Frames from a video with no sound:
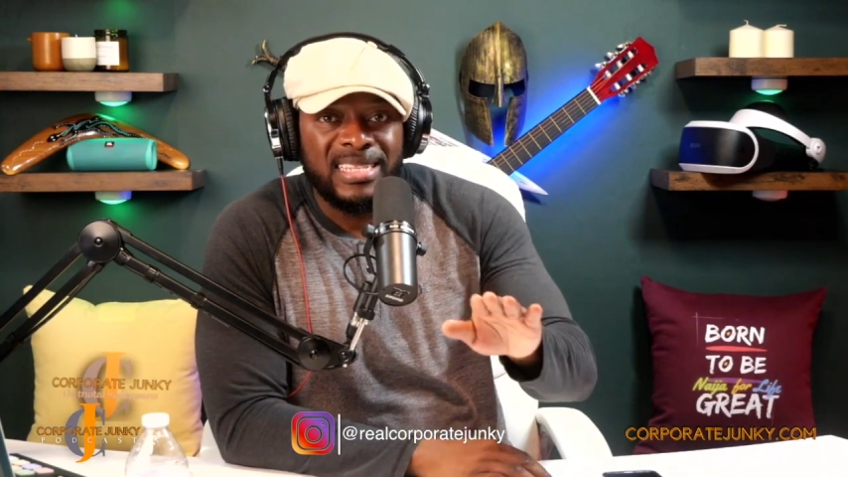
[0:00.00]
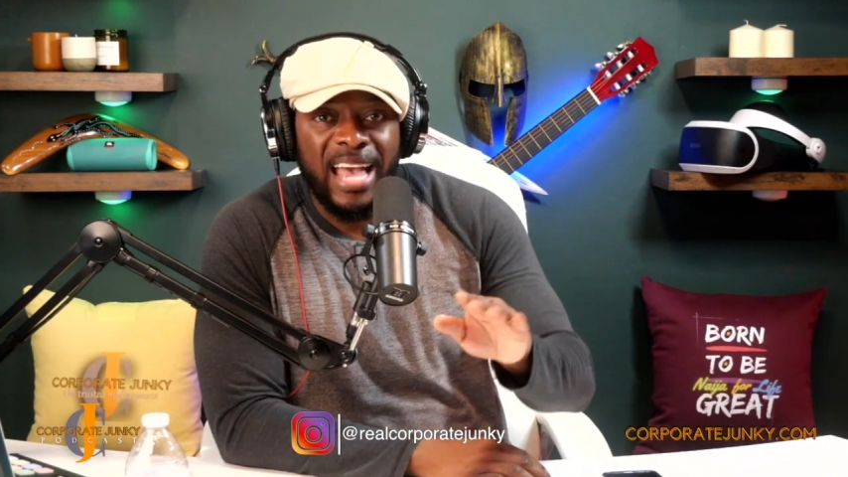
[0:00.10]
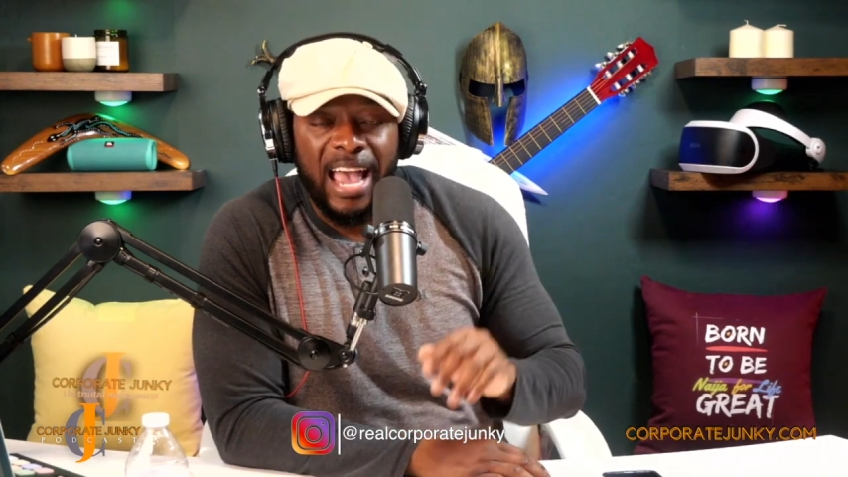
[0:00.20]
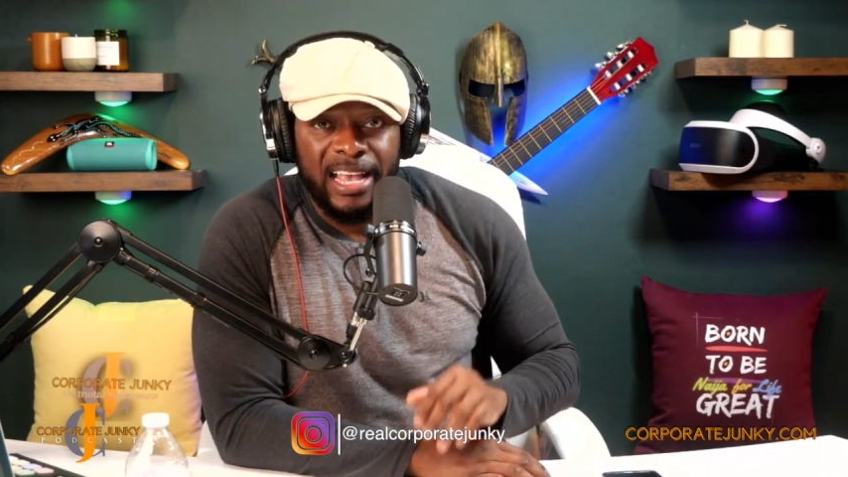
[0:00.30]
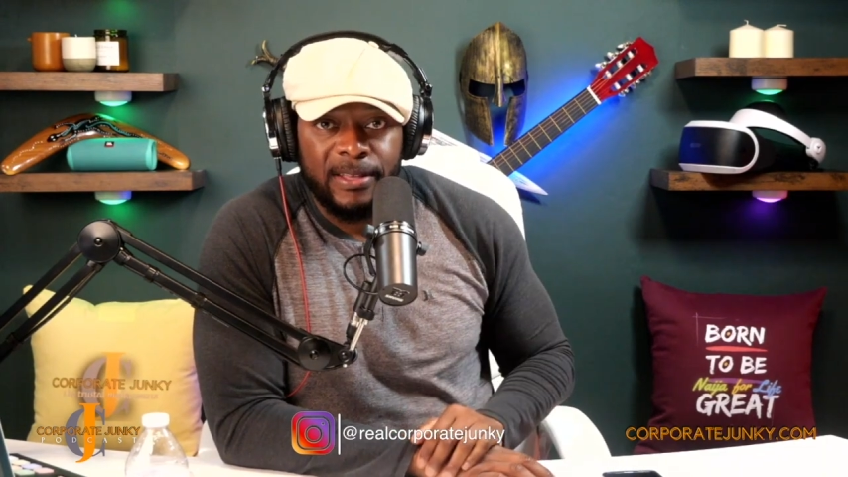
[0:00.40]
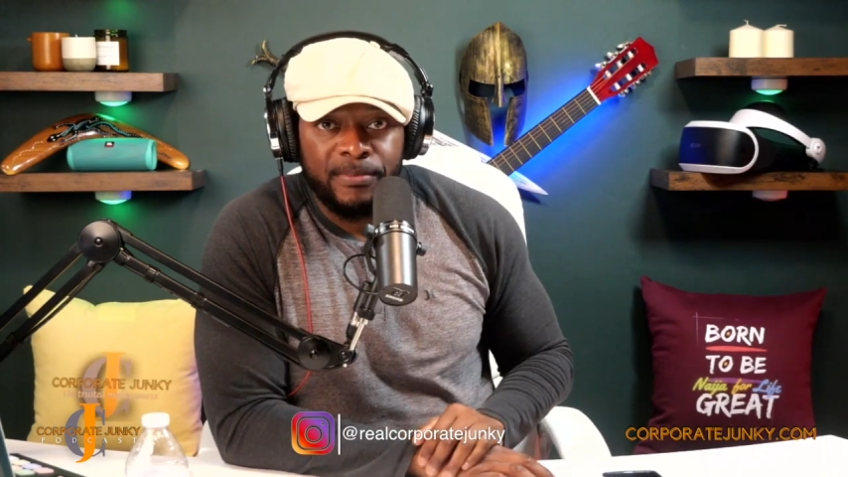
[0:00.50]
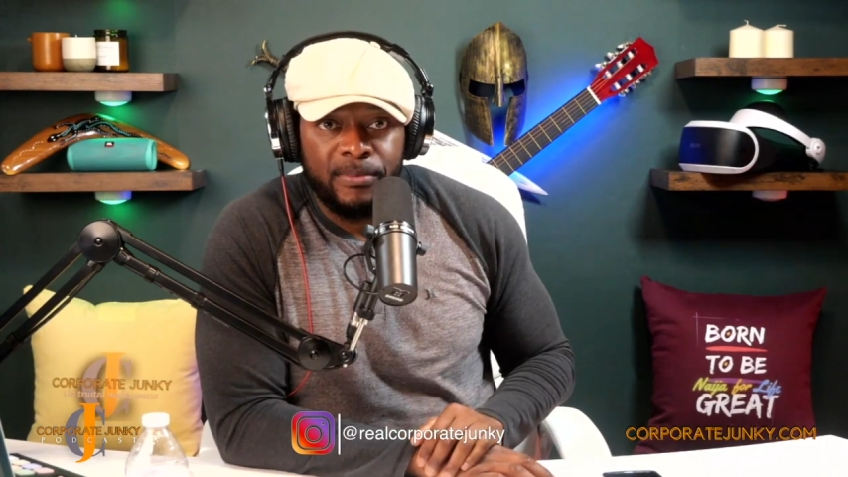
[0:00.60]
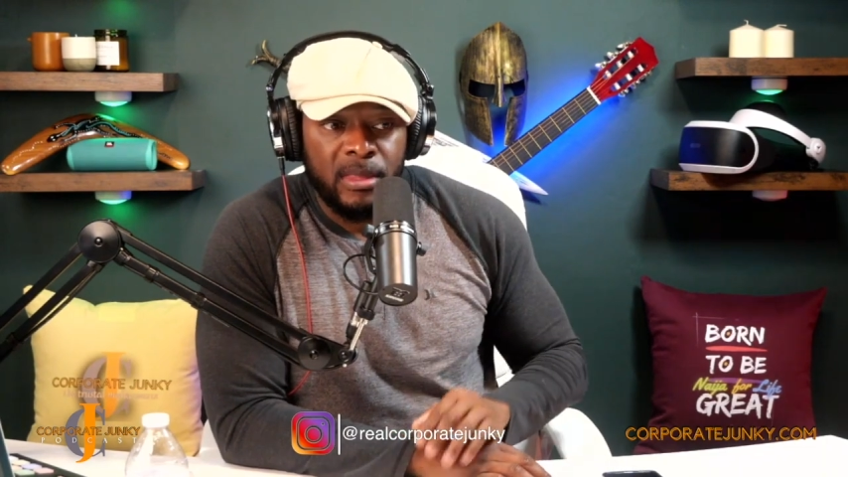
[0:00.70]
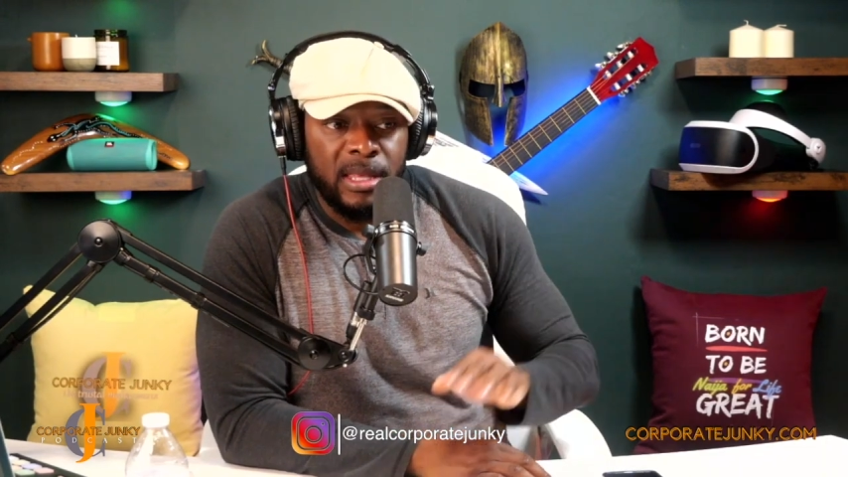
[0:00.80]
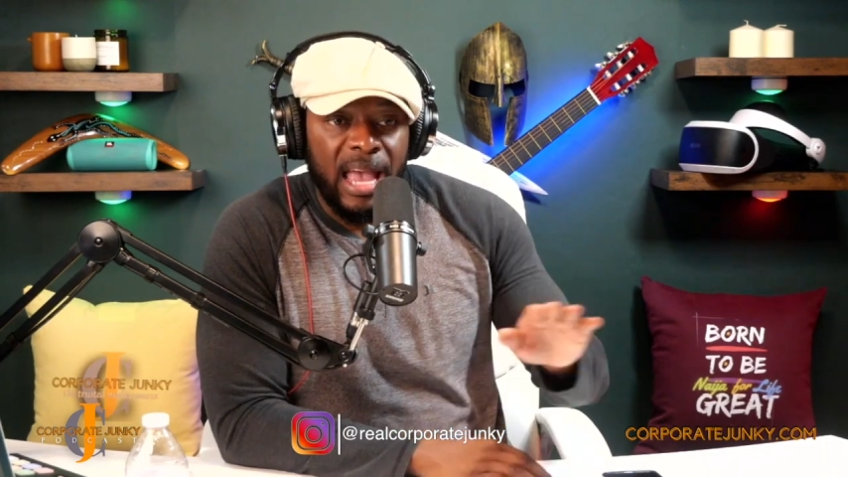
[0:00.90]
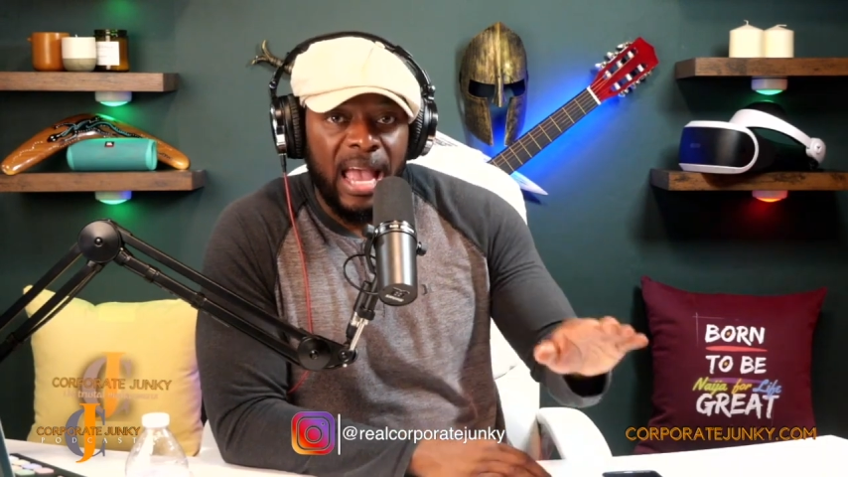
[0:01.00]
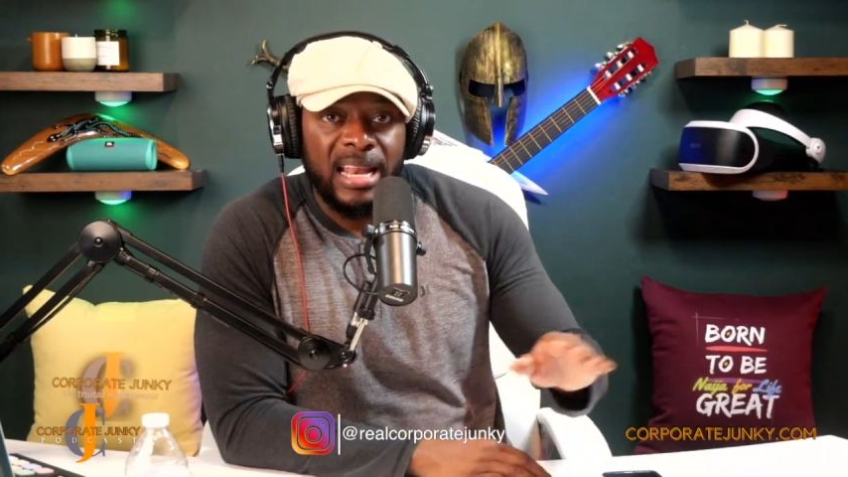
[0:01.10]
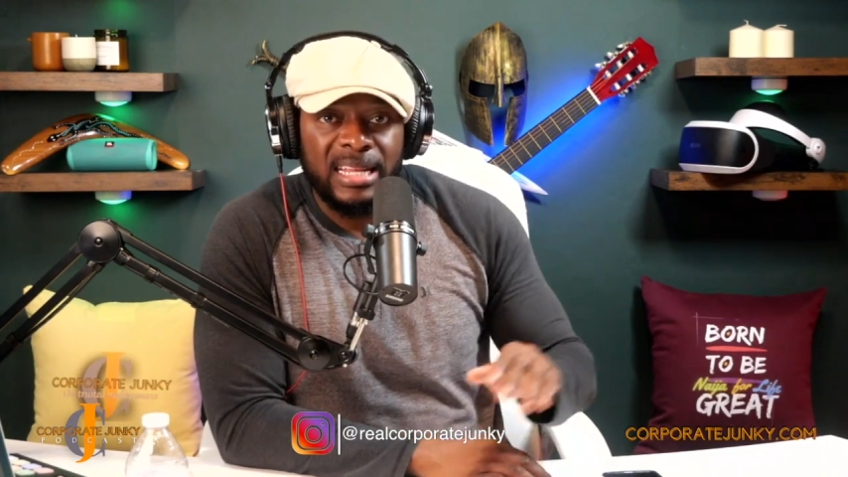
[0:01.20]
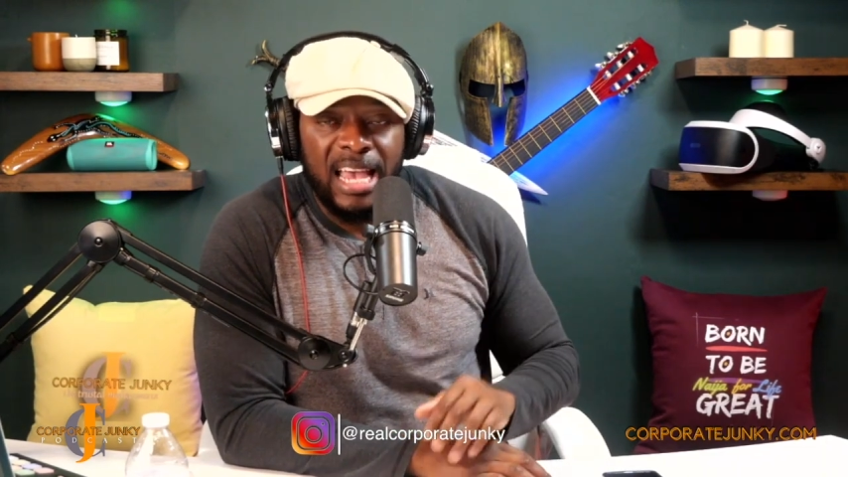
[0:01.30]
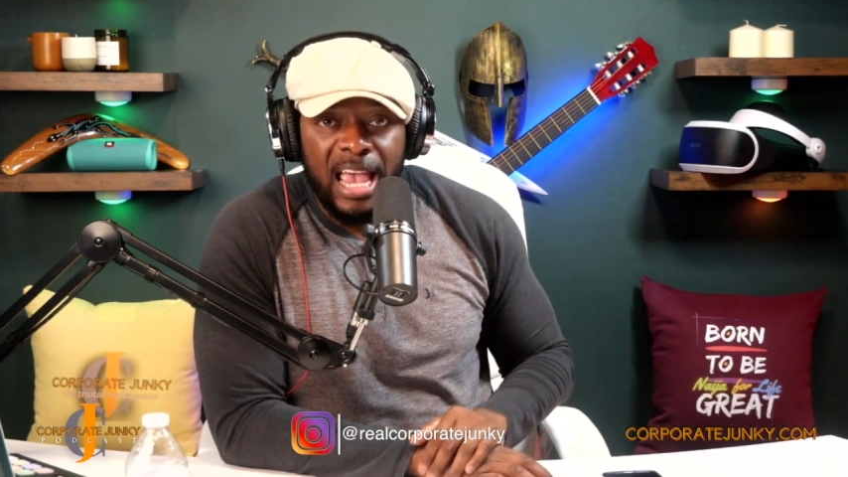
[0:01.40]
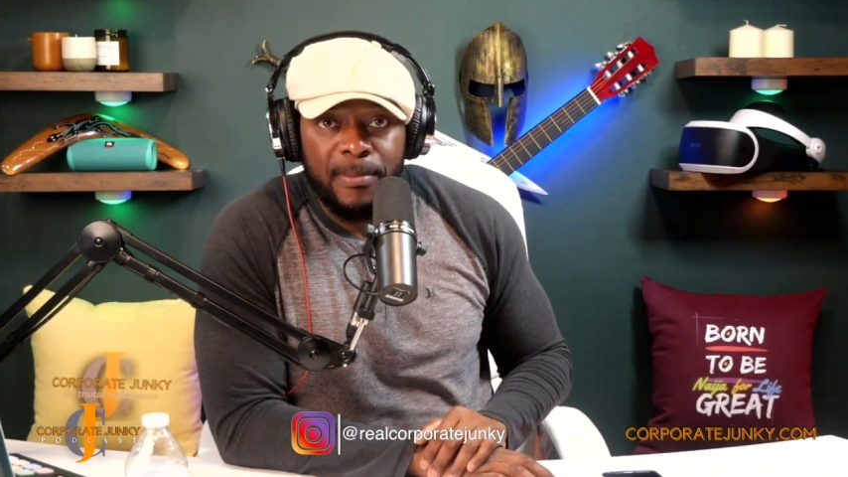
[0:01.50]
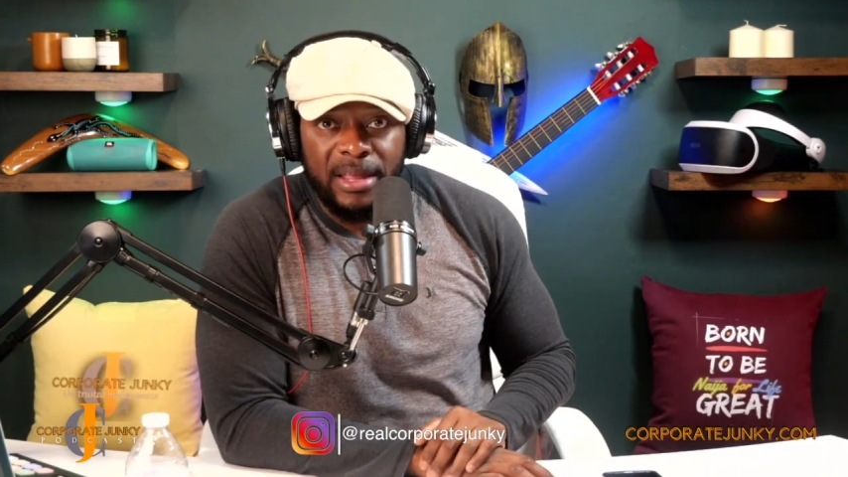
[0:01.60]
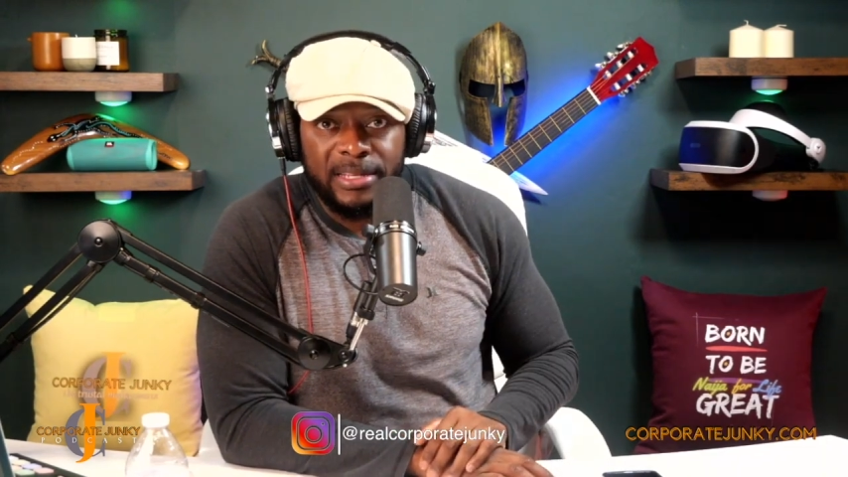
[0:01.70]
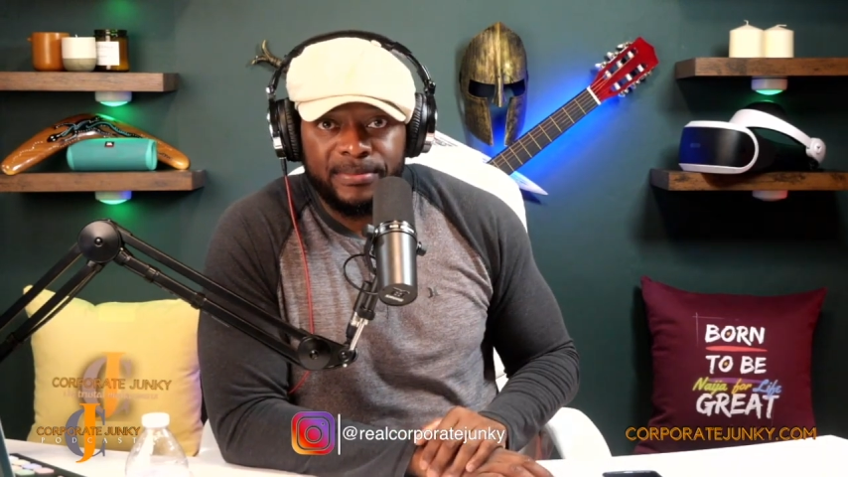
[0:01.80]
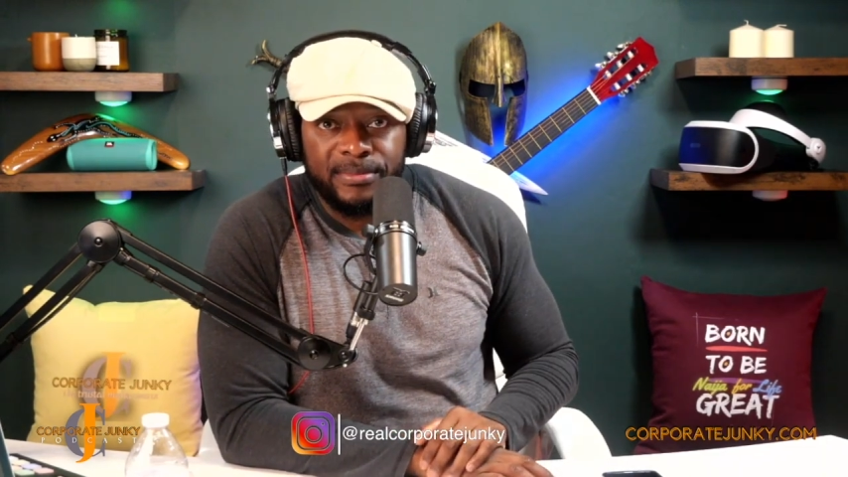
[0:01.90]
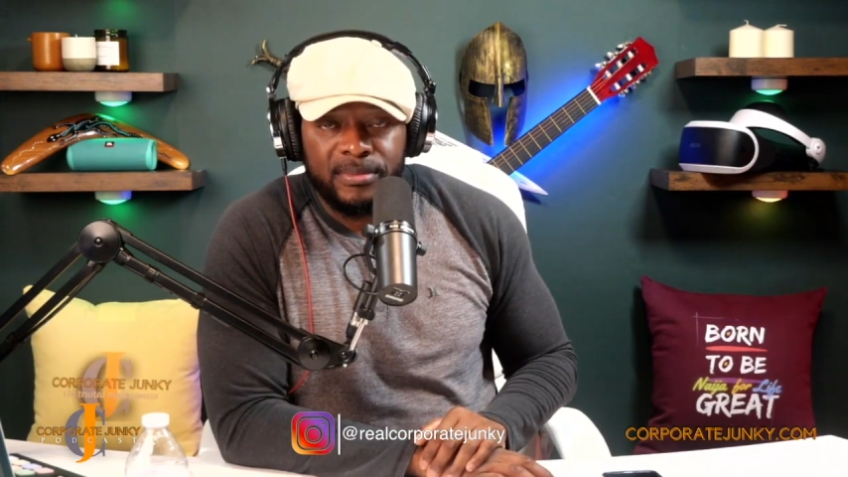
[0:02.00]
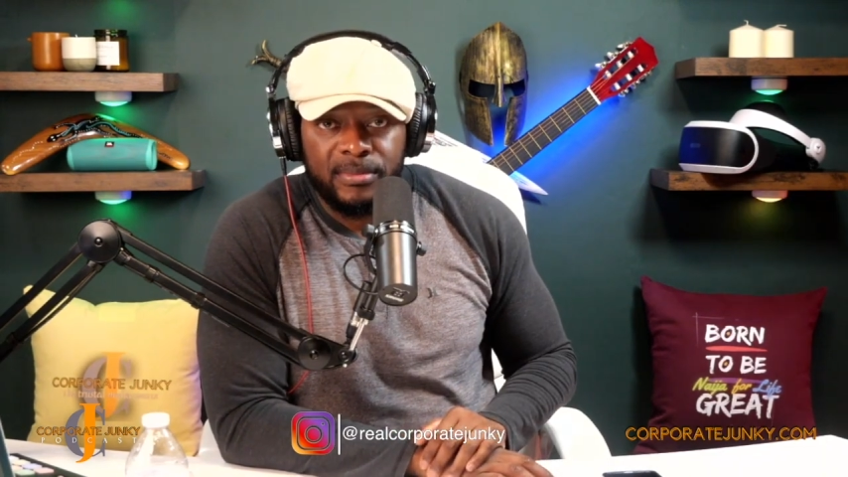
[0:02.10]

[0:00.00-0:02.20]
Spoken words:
tech, entertainment.